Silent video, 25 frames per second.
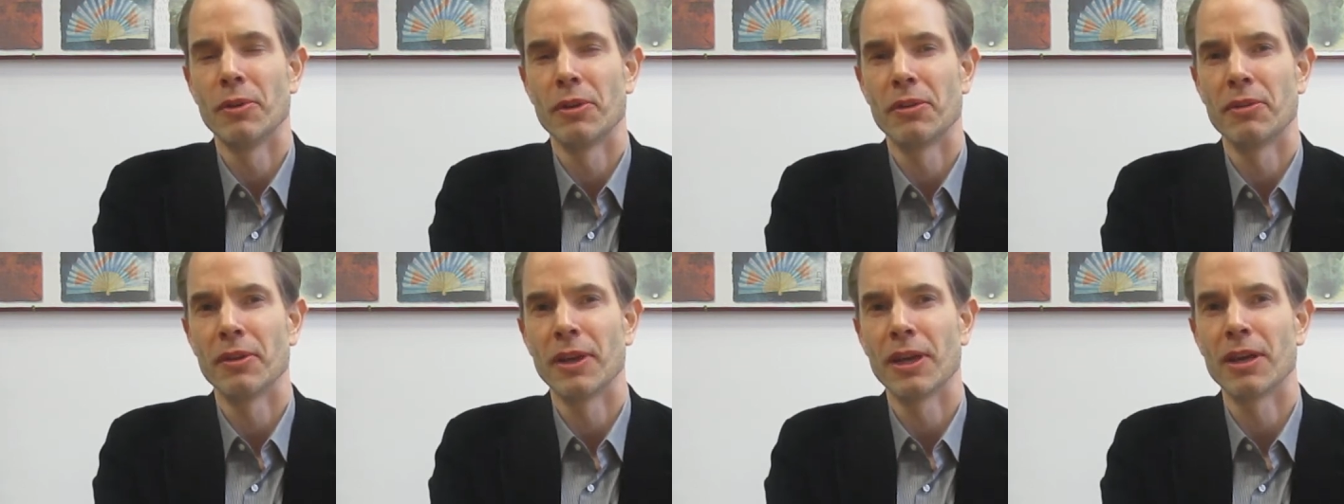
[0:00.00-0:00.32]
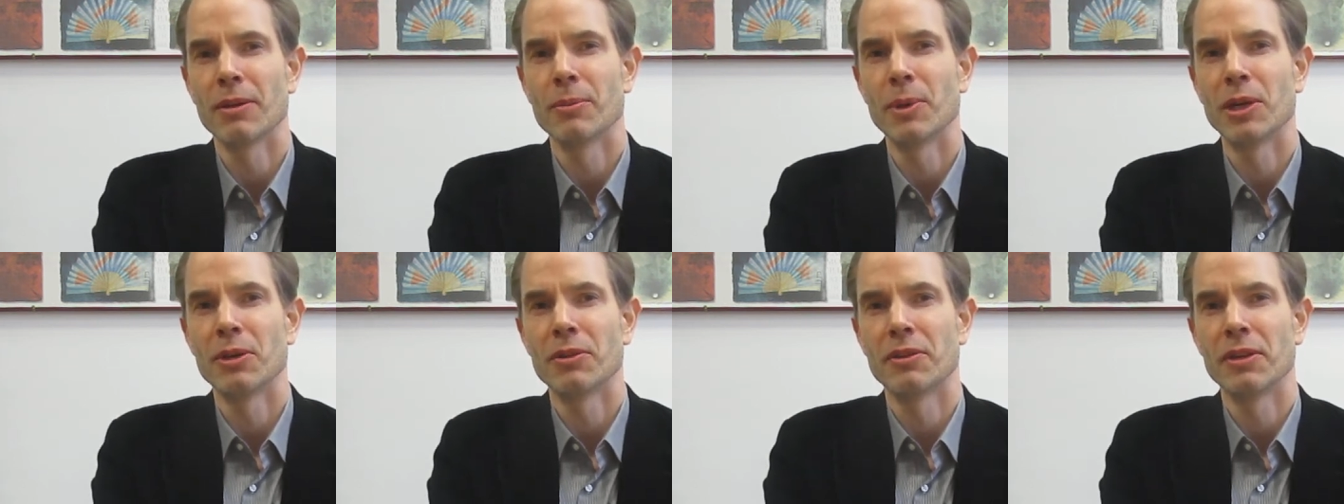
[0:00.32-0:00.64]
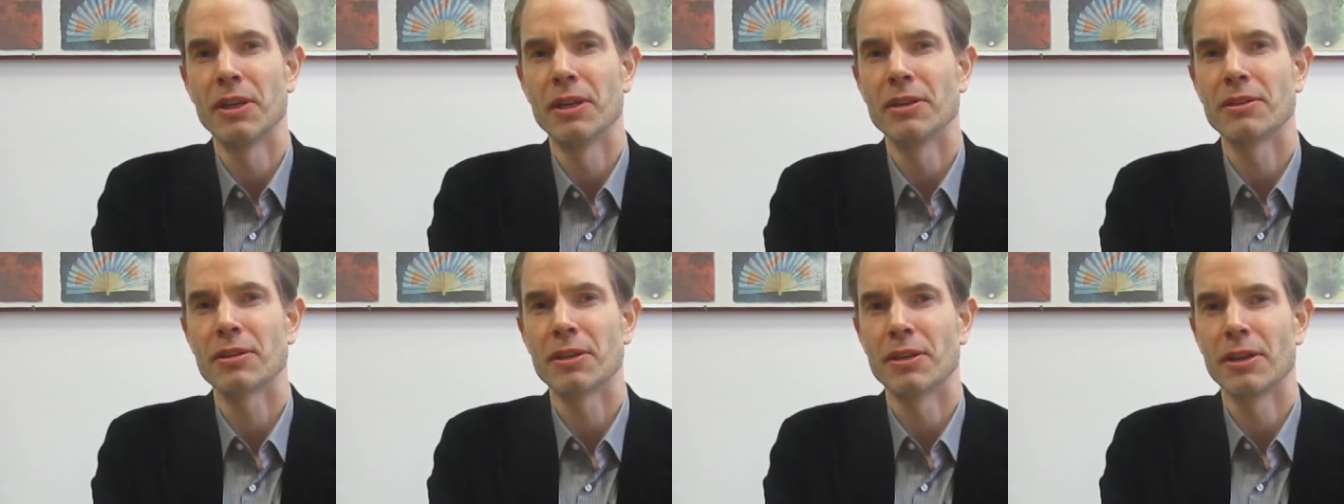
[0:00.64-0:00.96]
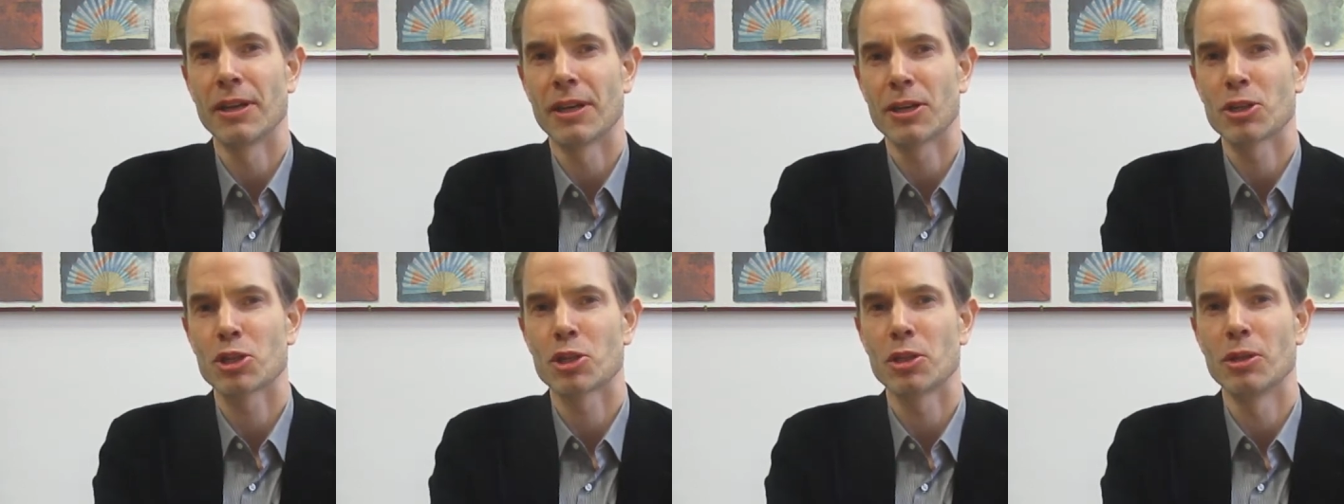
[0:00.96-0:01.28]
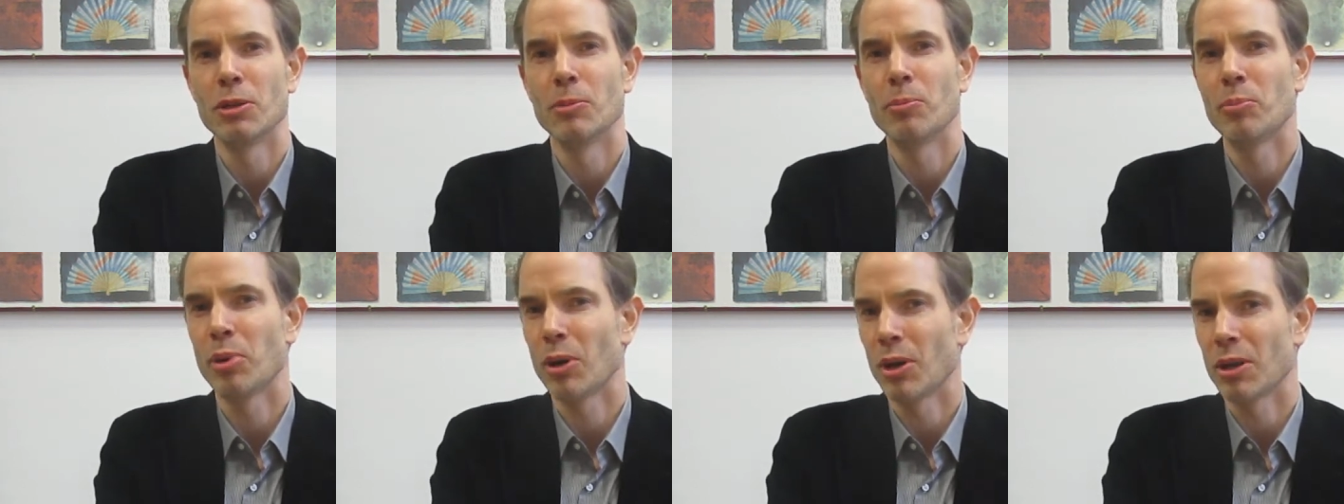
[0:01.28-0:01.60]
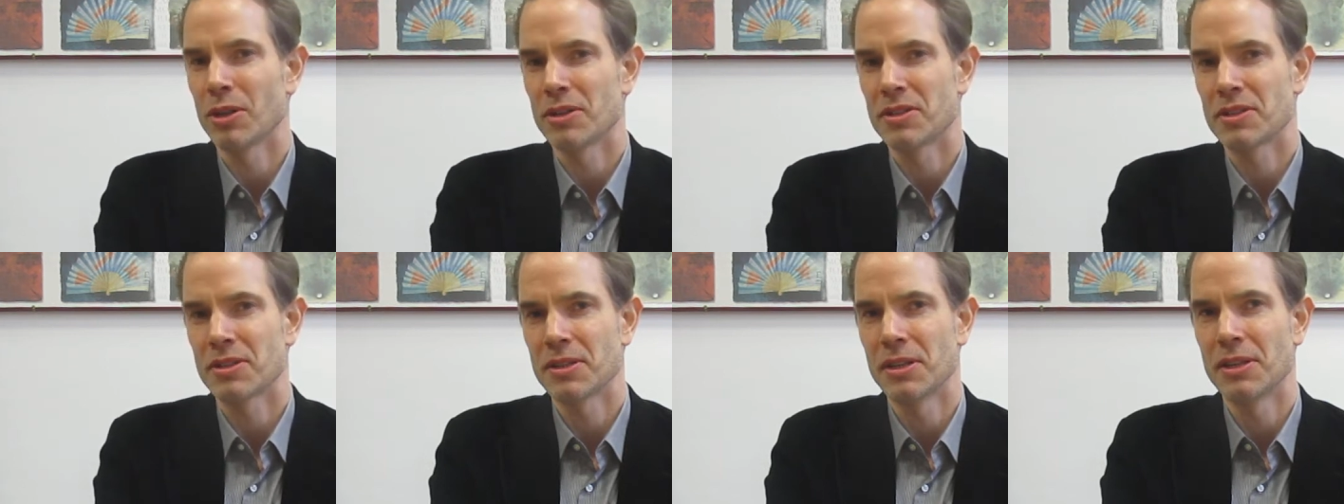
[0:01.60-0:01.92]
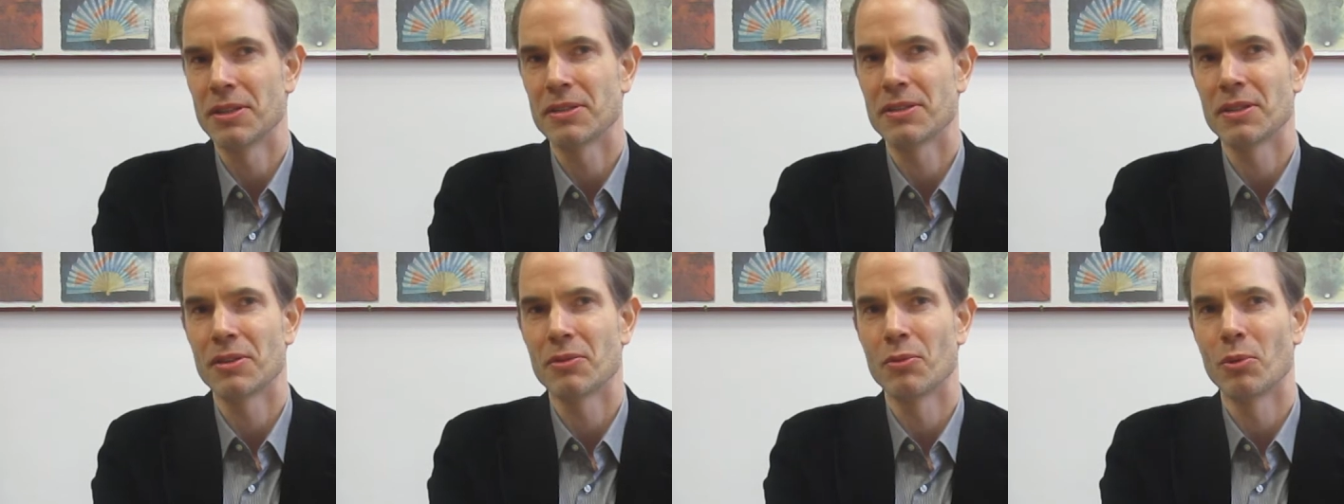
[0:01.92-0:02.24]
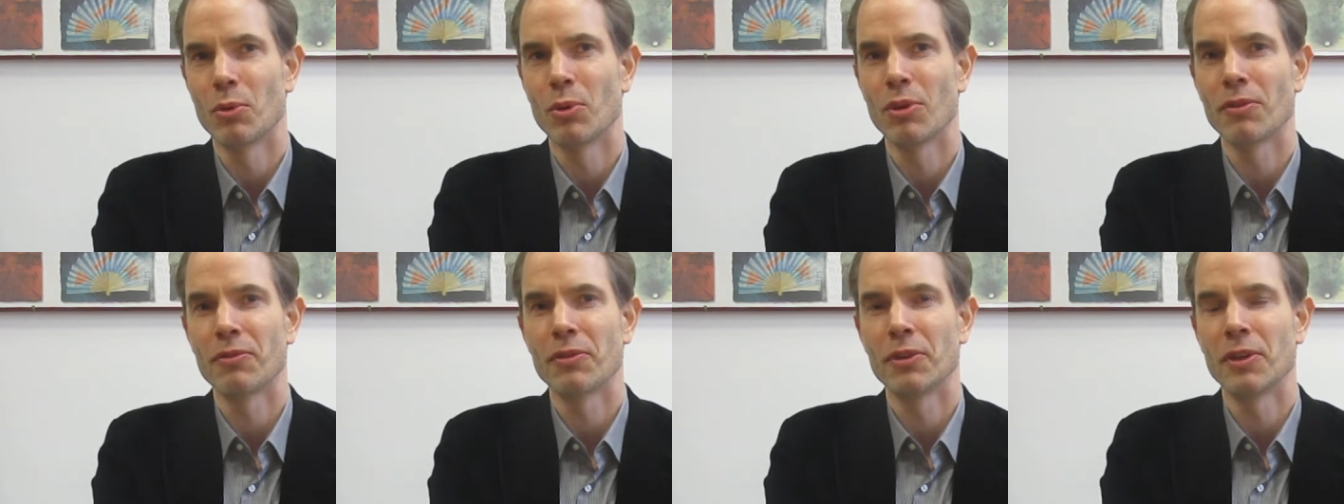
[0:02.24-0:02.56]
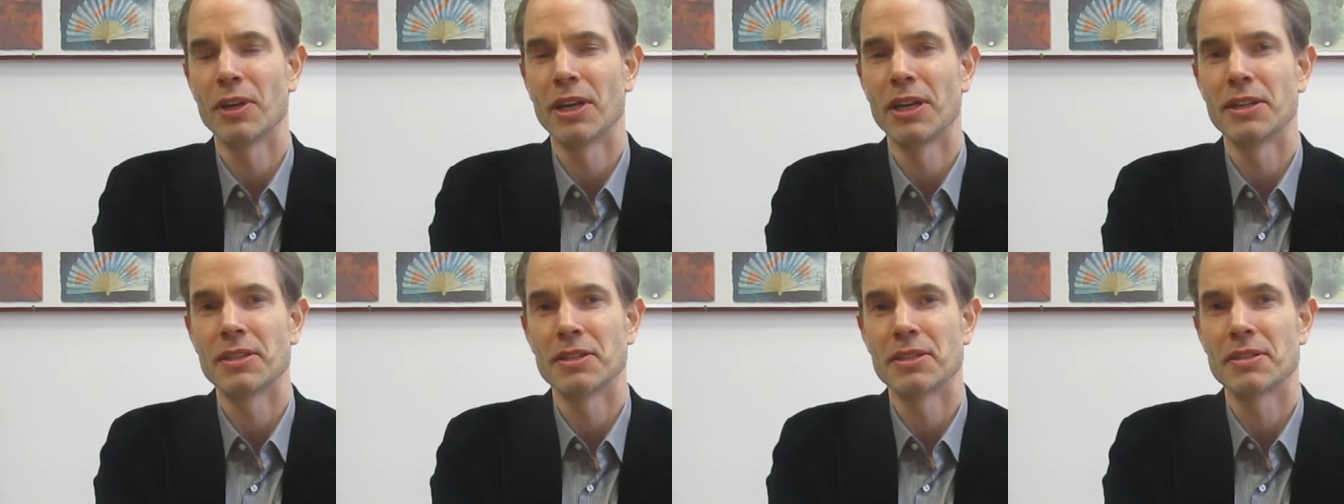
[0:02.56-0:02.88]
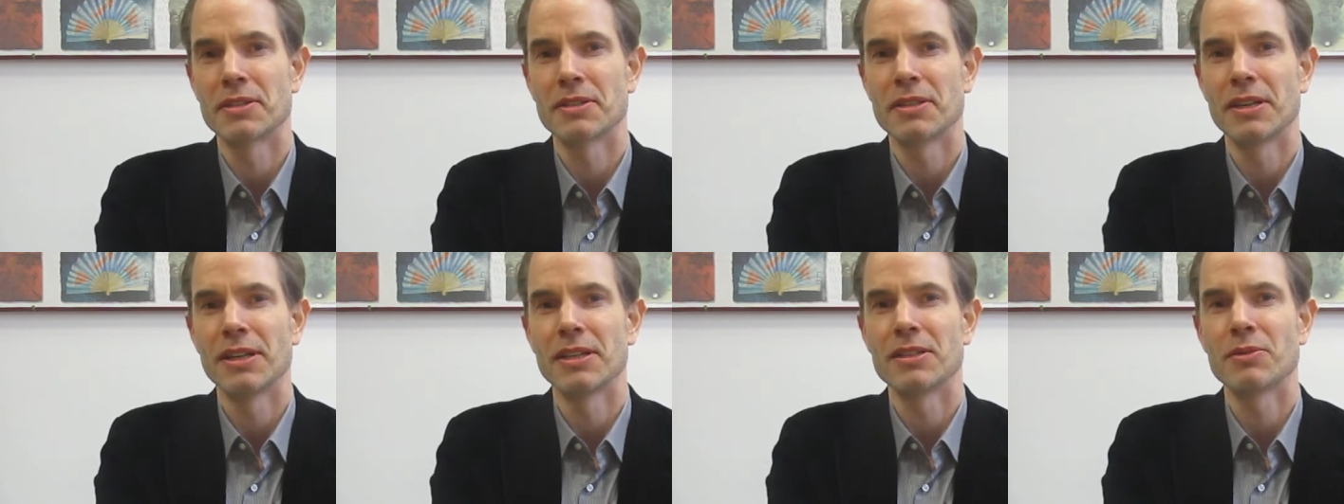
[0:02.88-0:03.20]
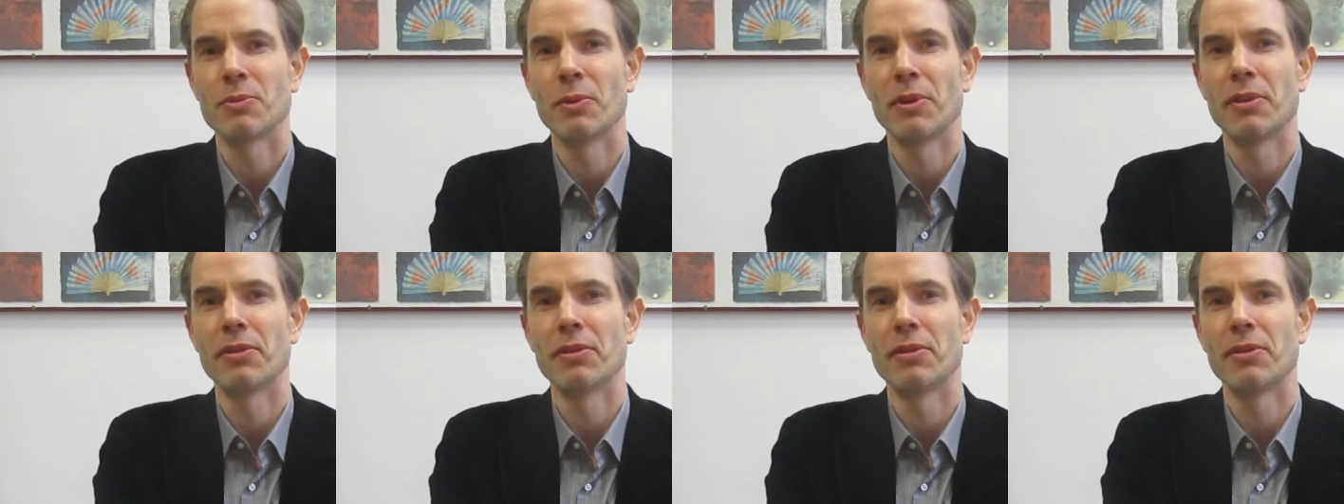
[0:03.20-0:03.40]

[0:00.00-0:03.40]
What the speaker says: we think about the international policies and role of the United States,